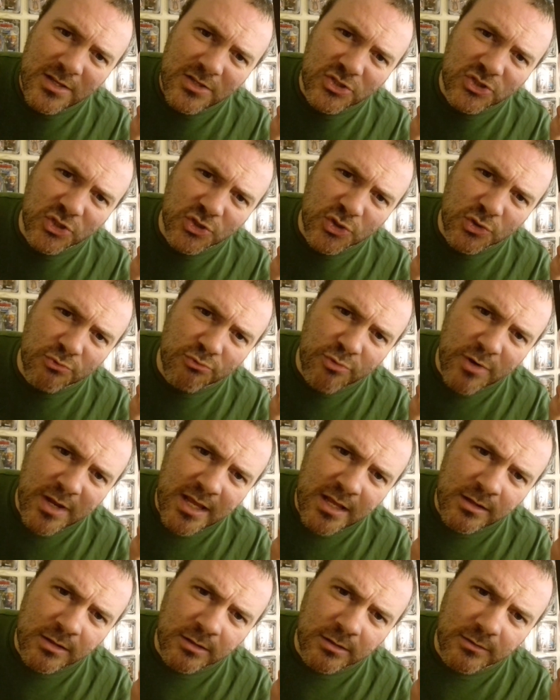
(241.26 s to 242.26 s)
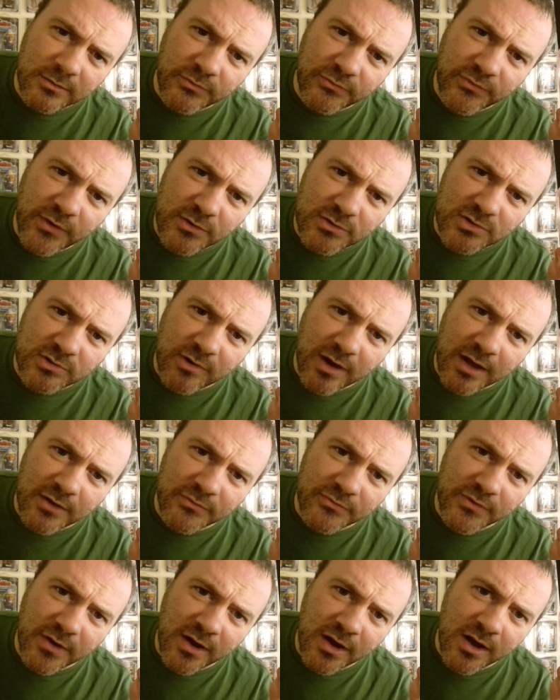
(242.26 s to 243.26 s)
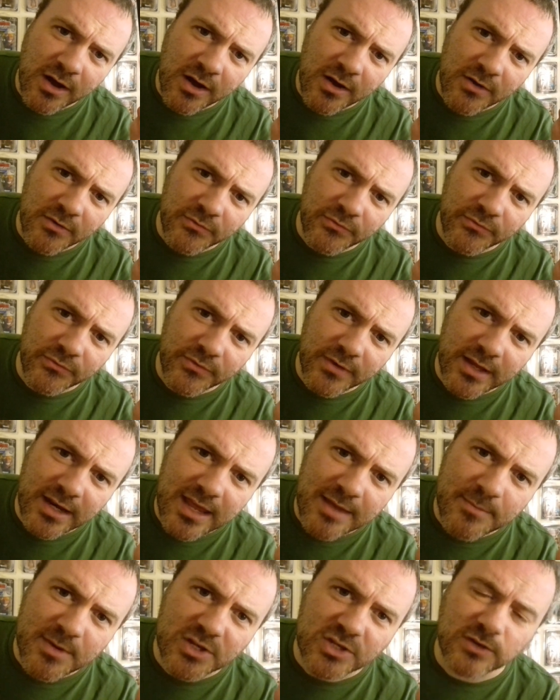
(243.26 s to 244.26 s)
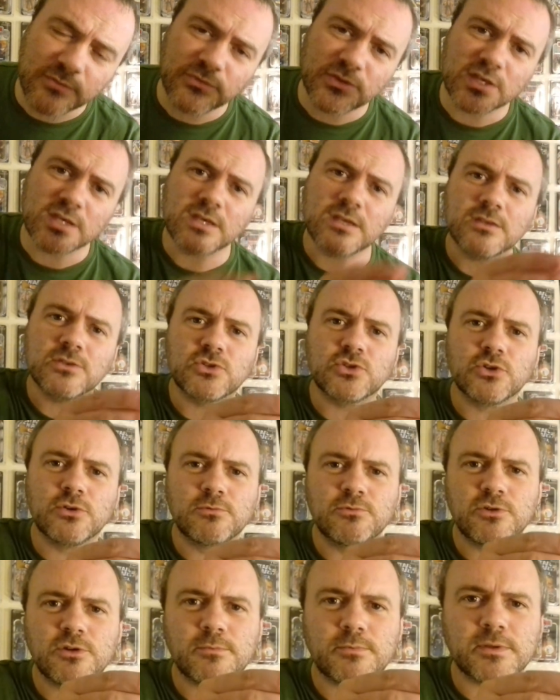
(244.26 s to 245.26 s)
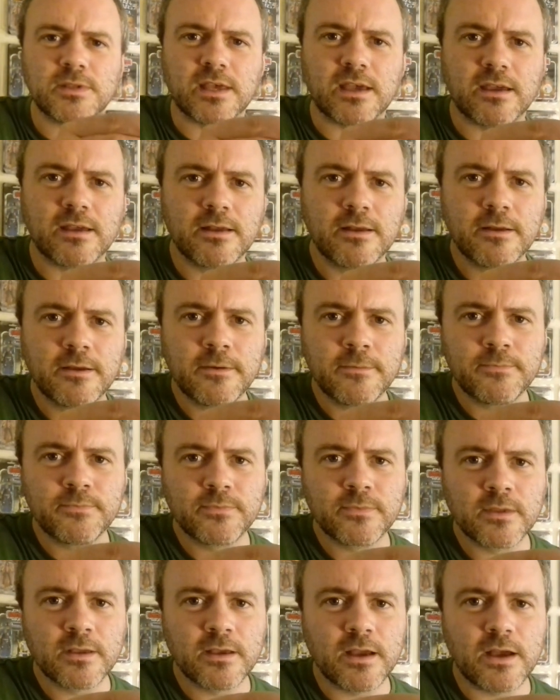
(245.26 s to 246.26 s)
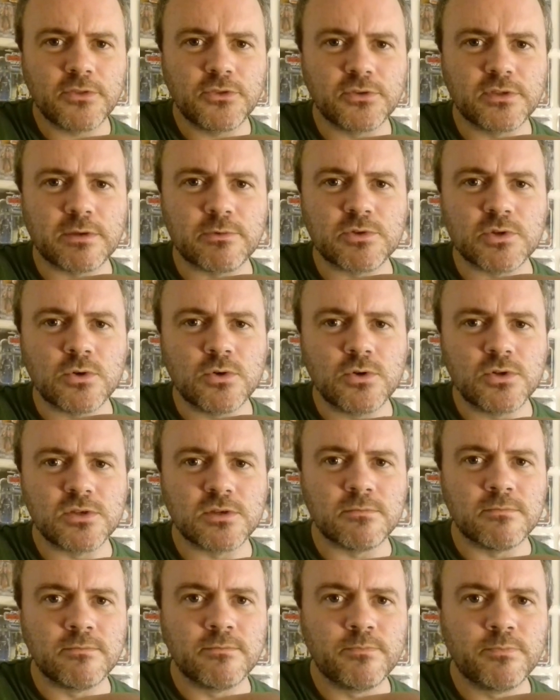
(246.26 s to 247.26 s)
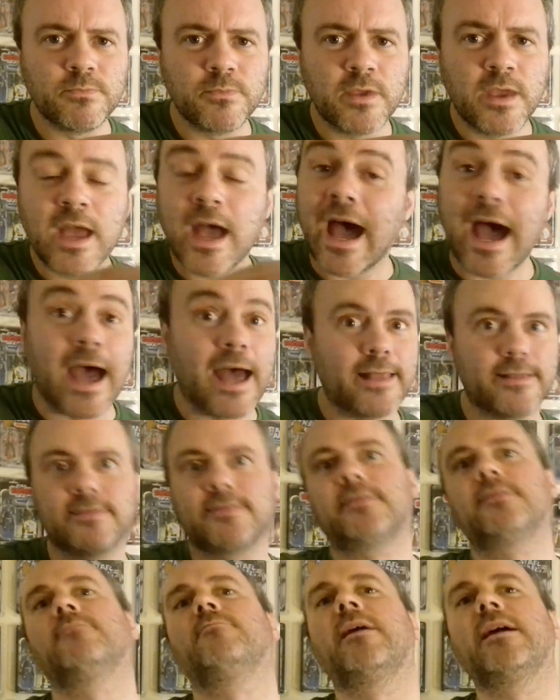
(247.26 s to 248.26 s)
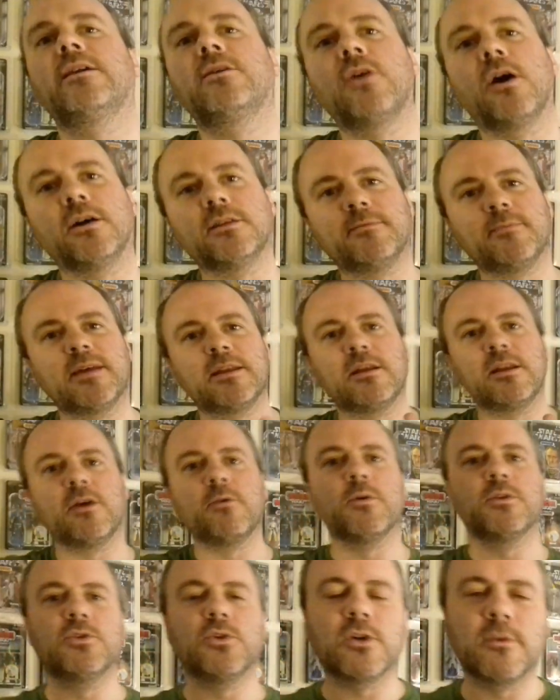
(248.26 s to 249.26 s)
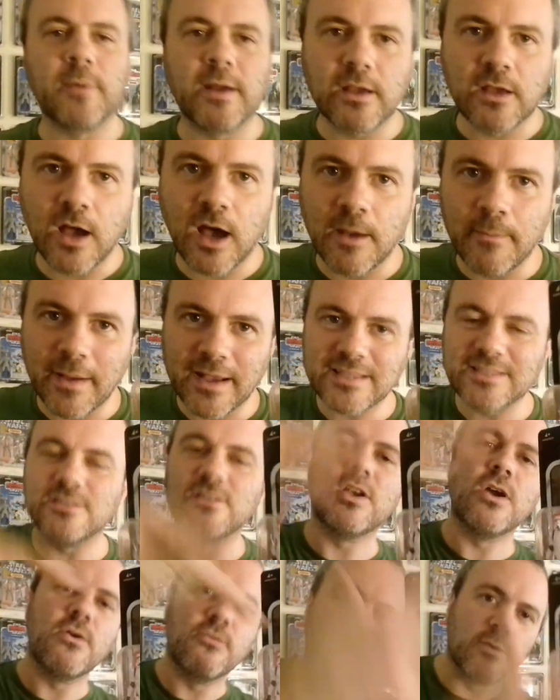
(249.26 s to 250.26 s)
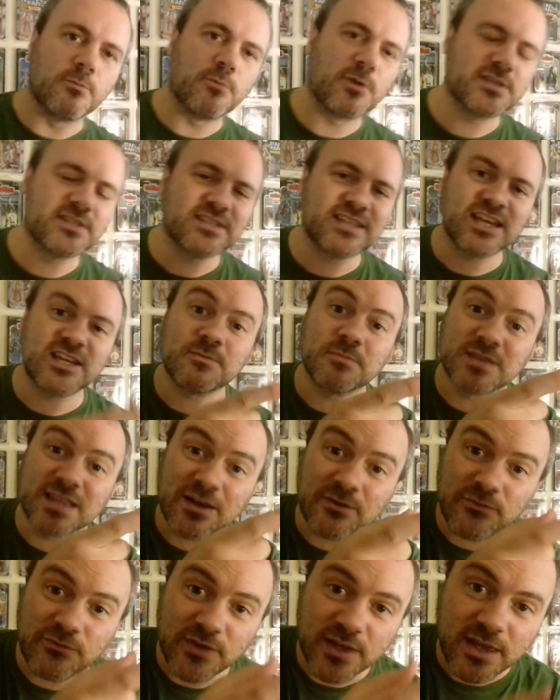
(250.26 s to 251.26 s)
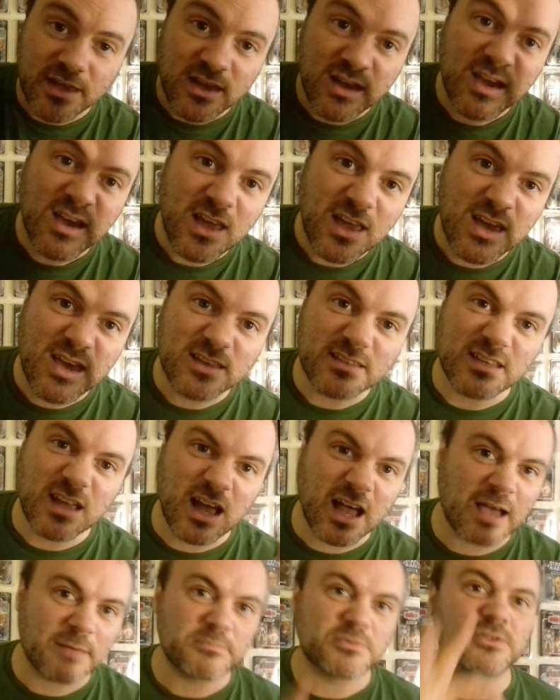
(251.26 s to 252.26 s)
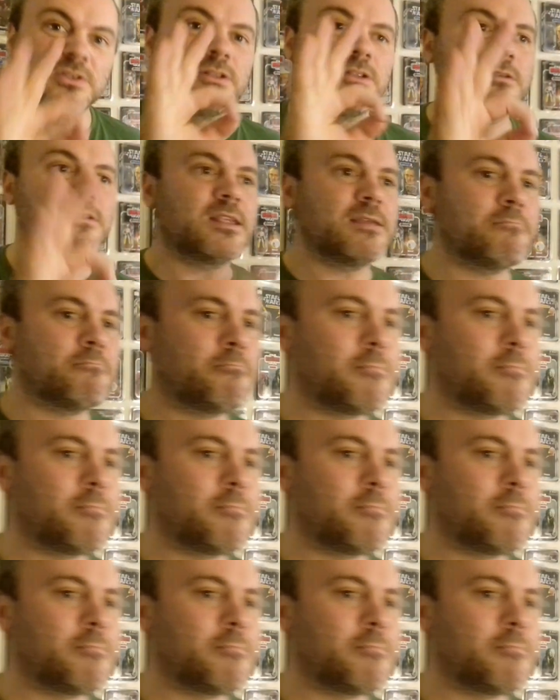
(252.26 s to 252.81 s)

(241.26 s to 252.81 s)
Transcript: such a real photograph of an image of the Stormtrooper there. I thought that was awesome. And, my God, I mean, I know we're talking about card backs in the overall presentation, but that figure is absolutely